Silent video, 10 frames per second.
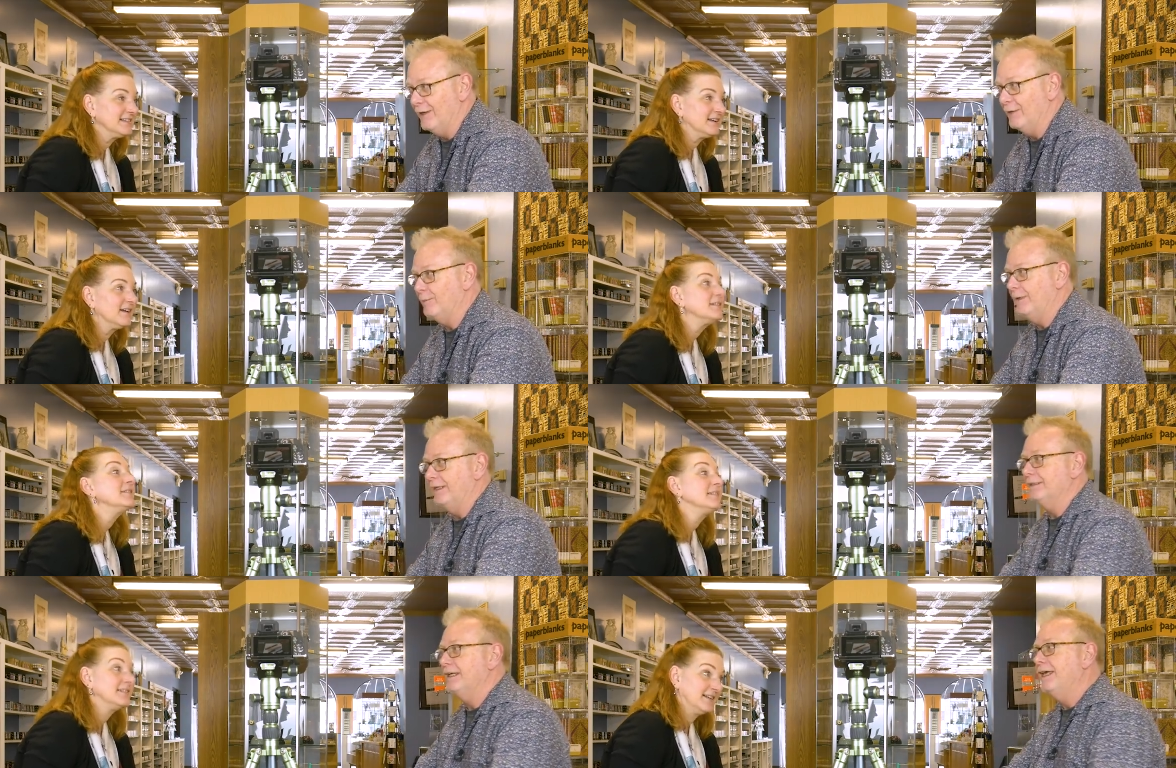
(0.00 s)
Speaker 1: fountain
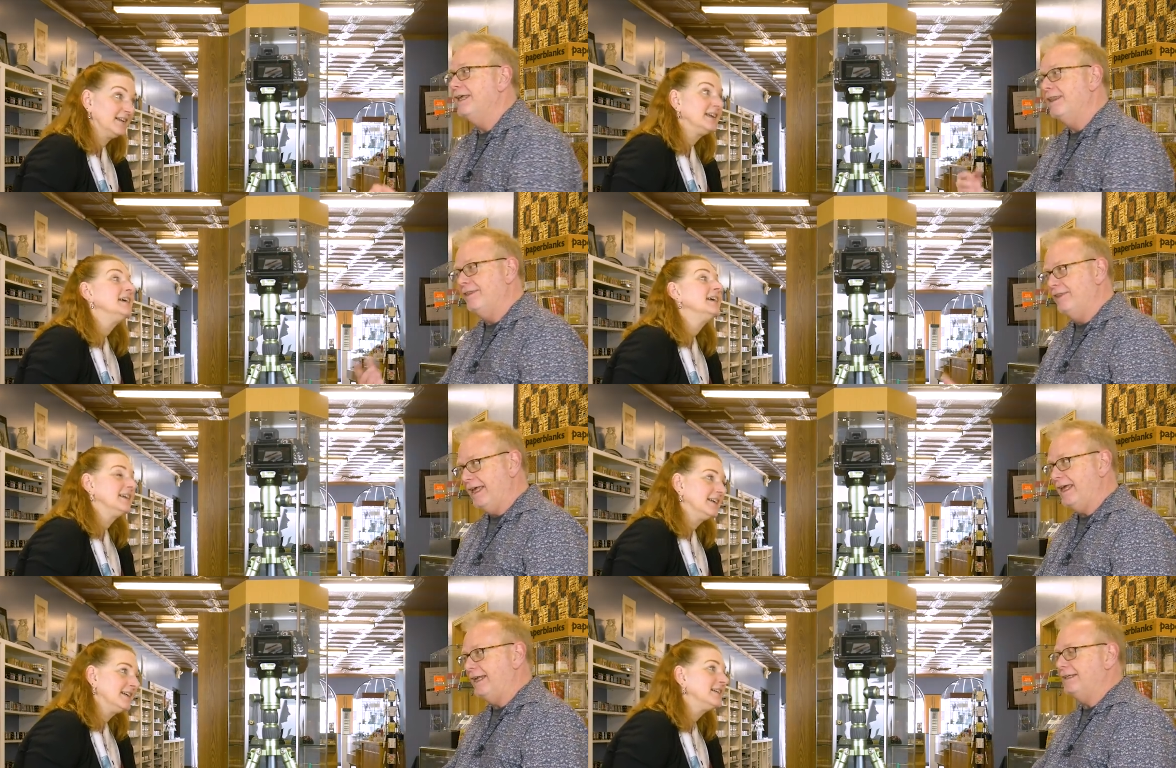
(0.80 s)
pens,
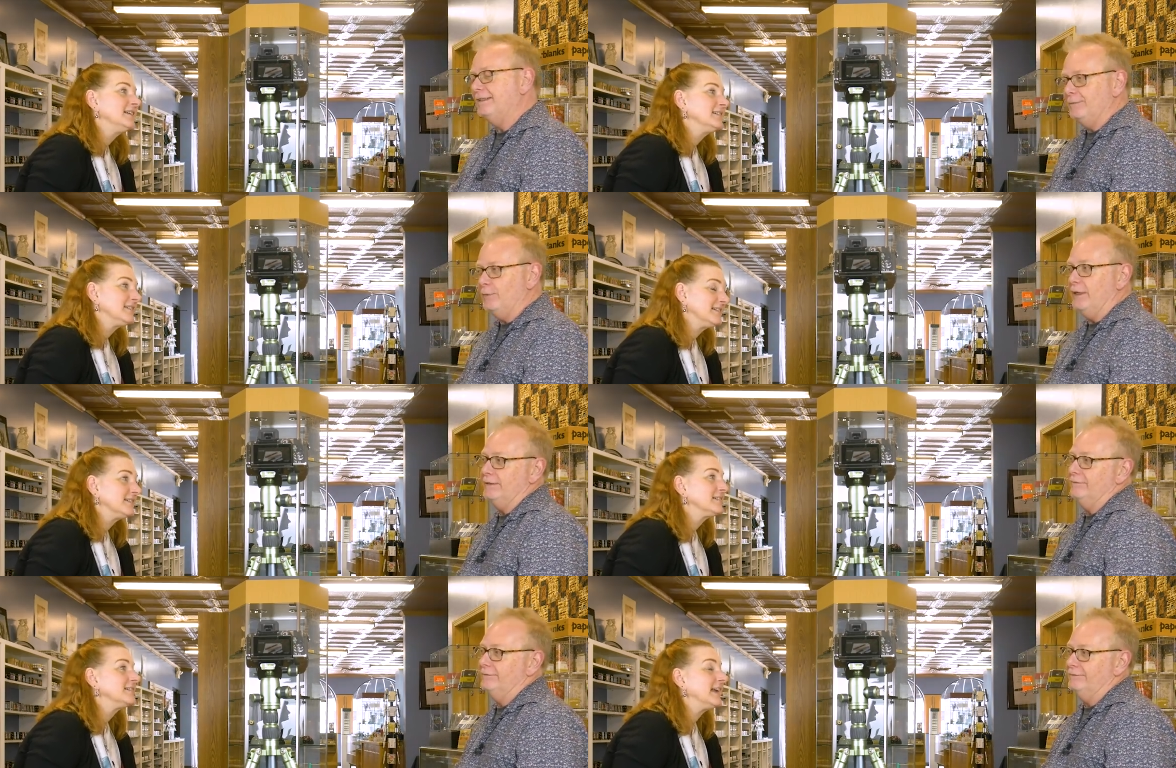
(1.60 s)
that is
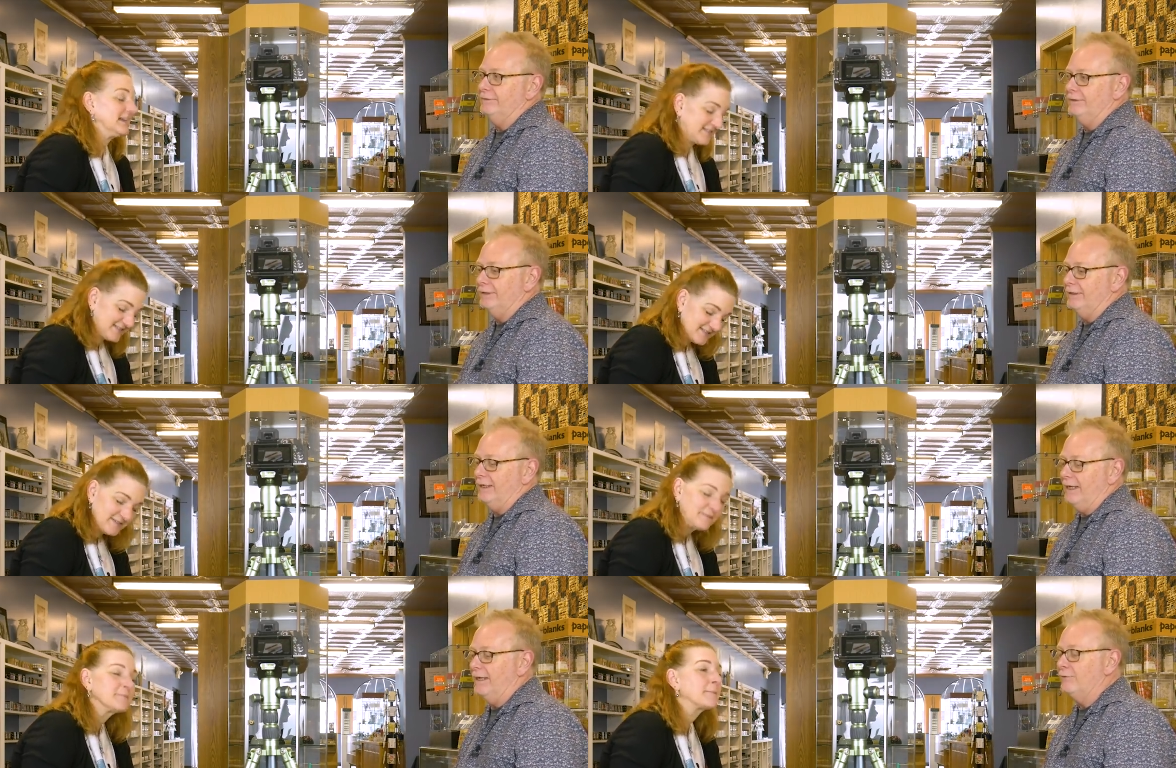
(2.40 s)
impressive. Yes.
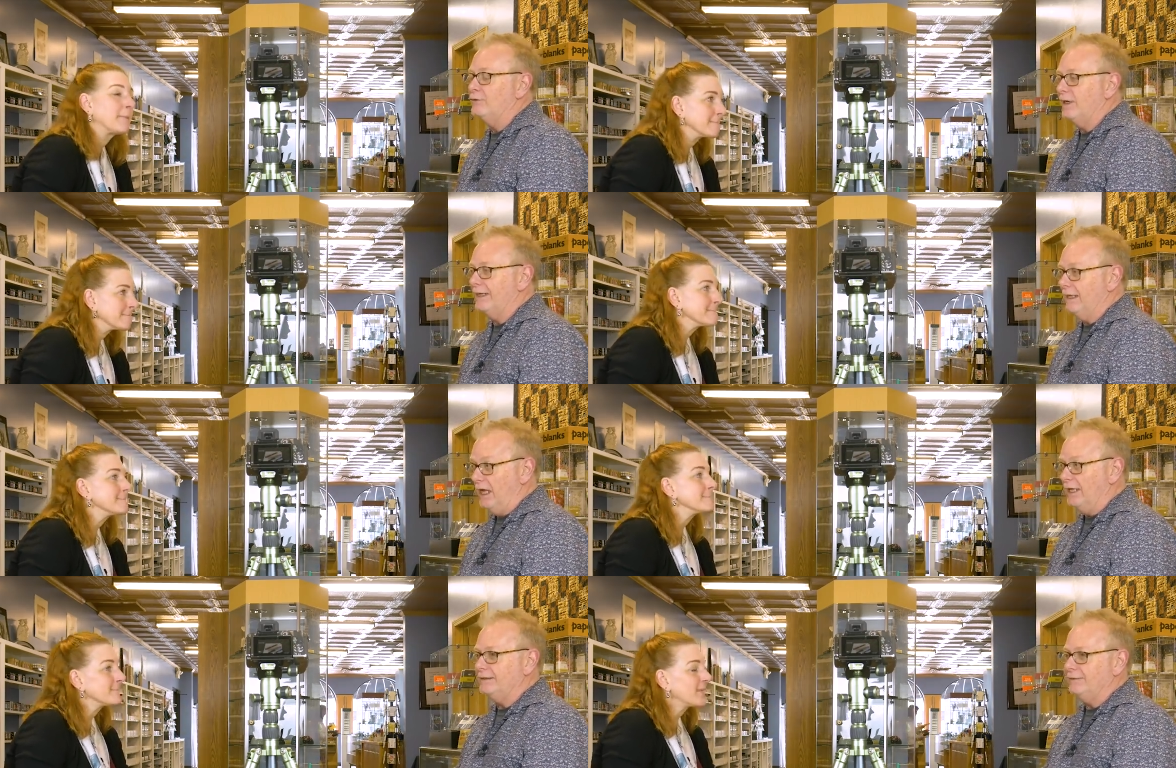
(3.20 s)
Uh, I have tried
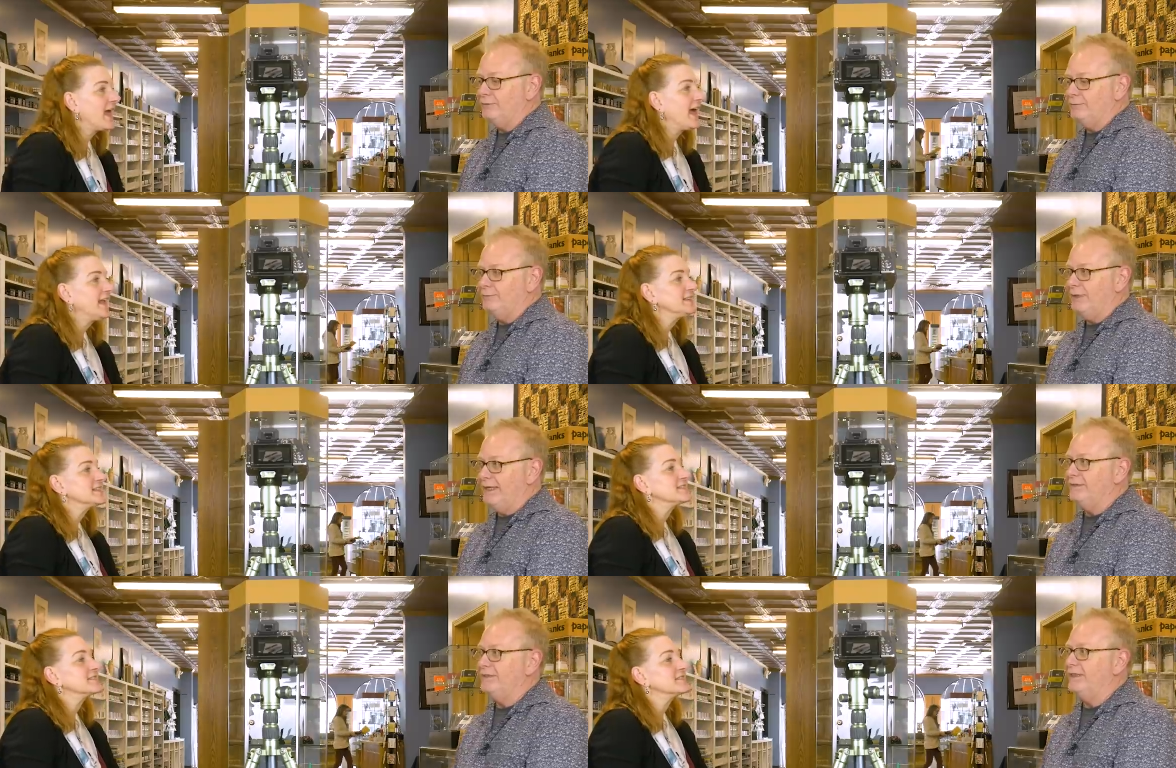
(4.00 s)
lots of and
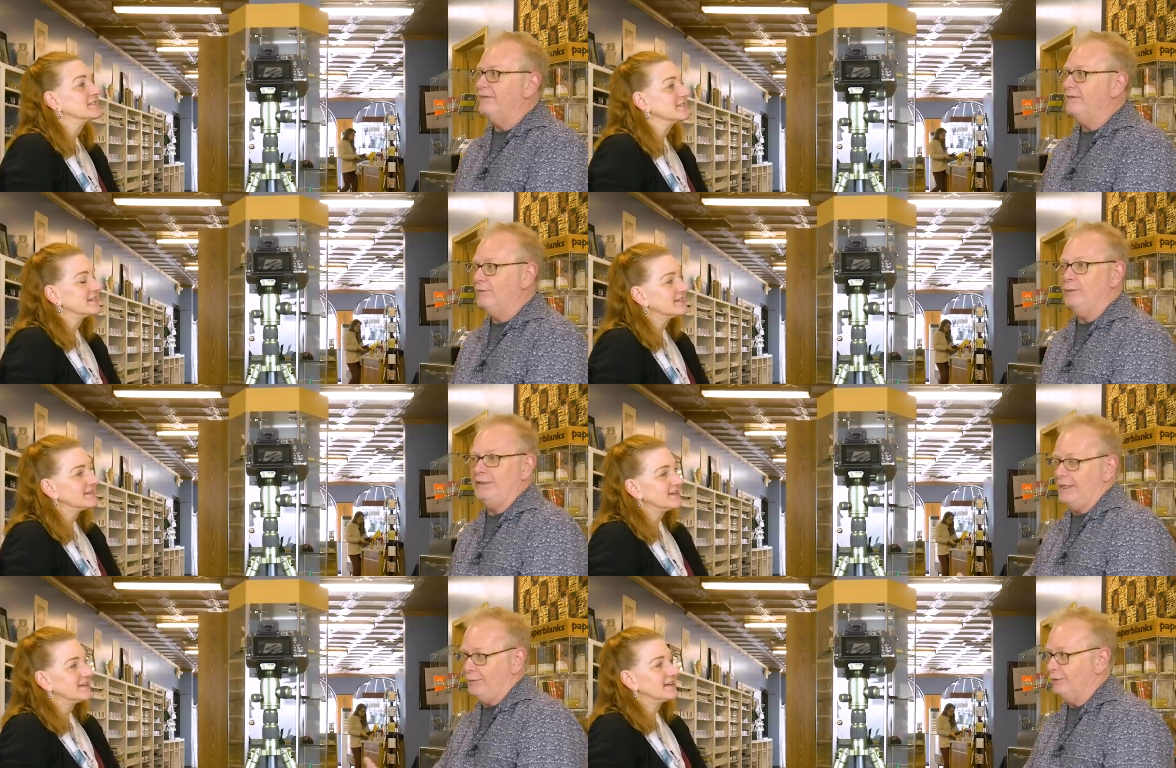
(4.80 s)
pens that I've never
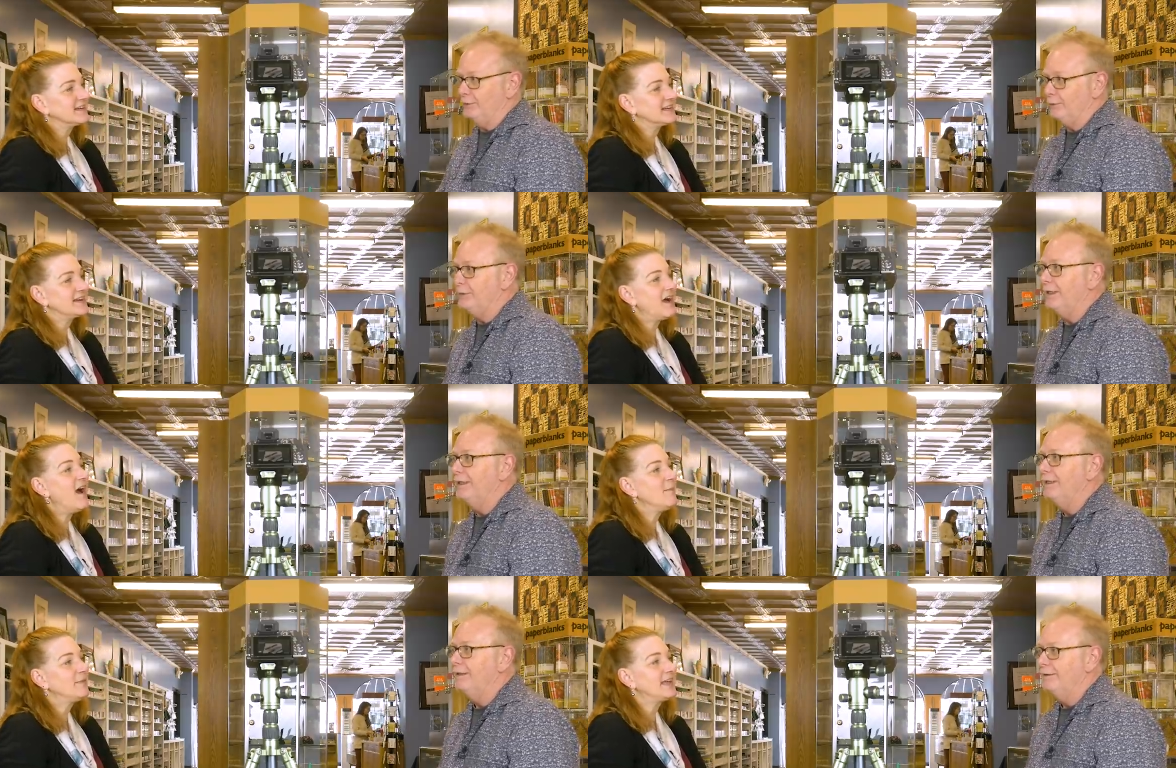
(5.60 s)
been able to.
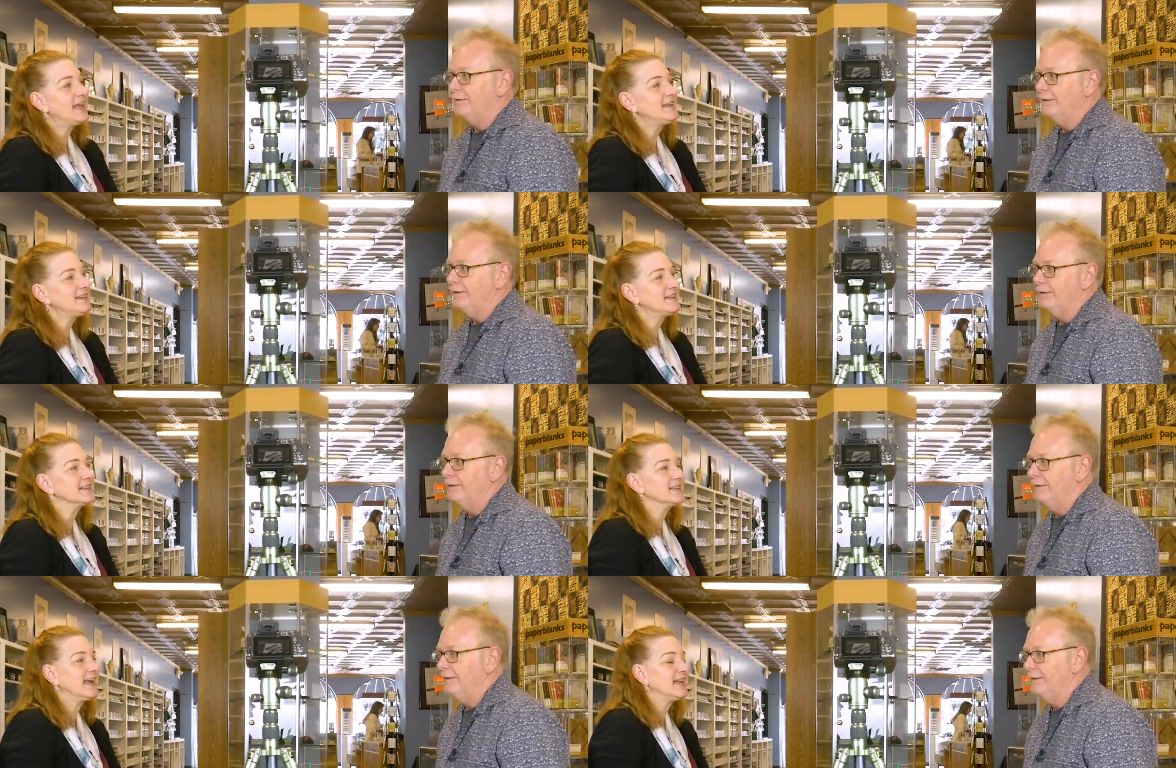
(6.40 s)
Speaker 2: Complicated
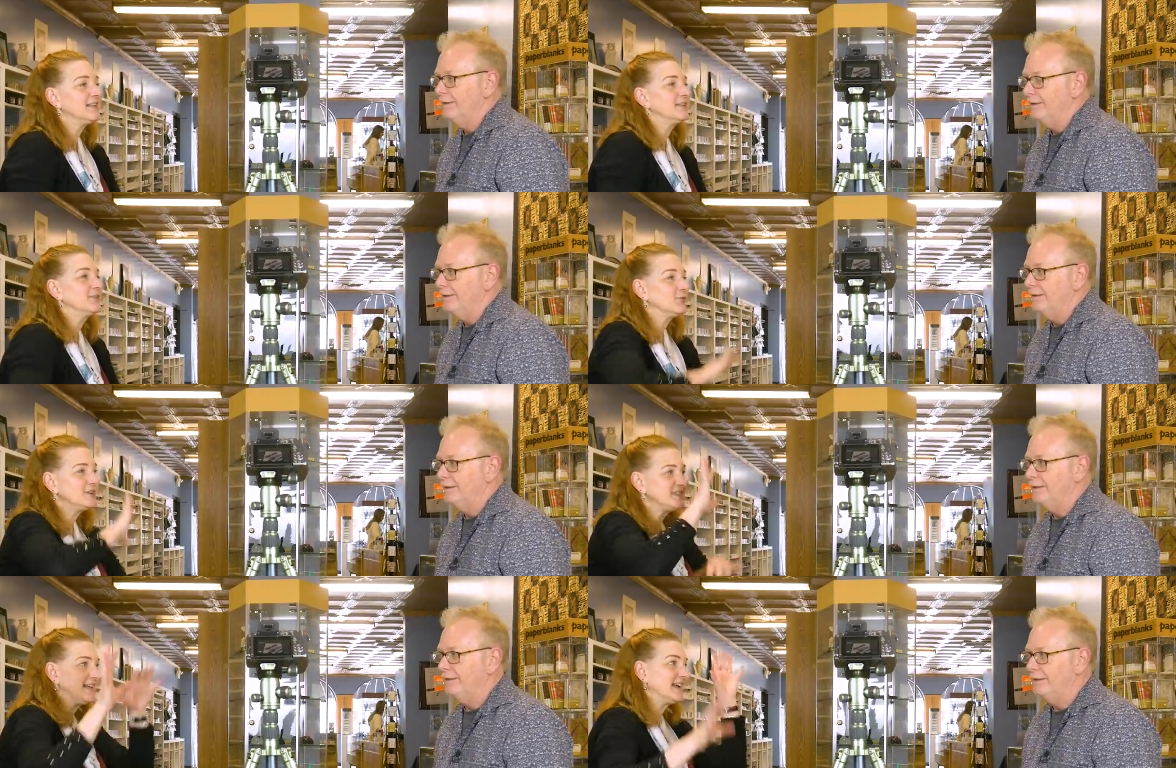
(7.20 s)
and, and
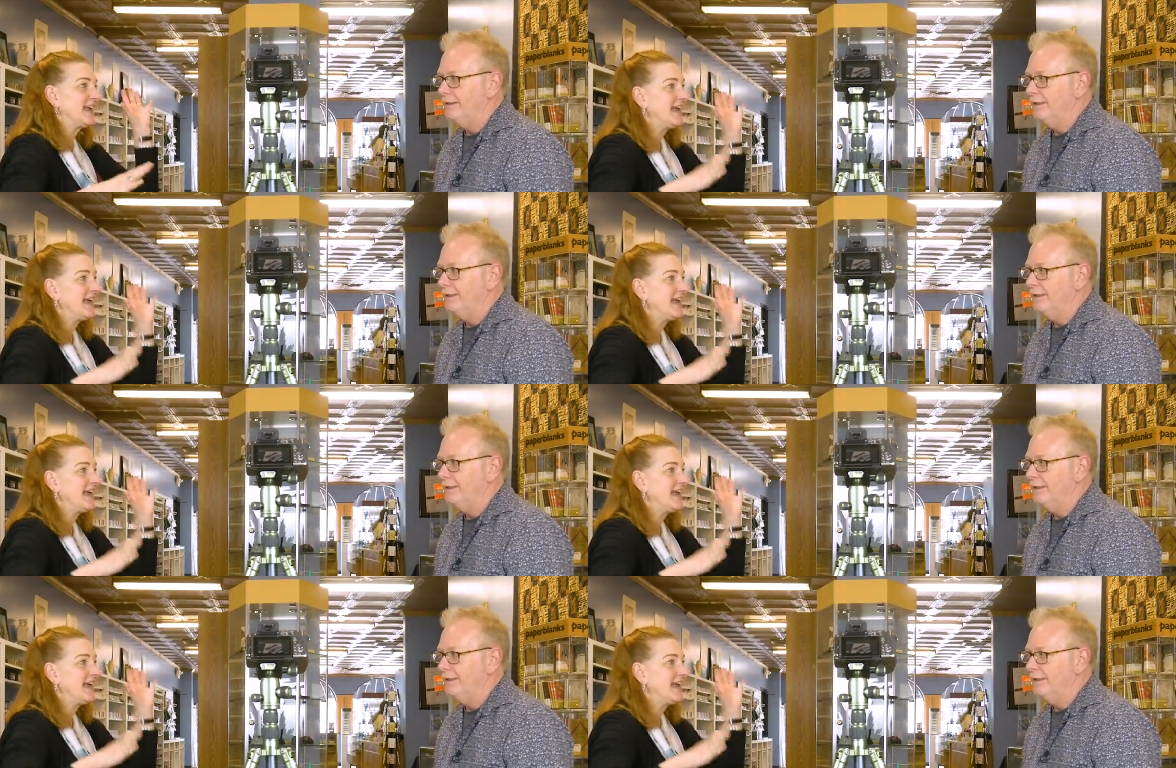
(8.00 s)
noisy and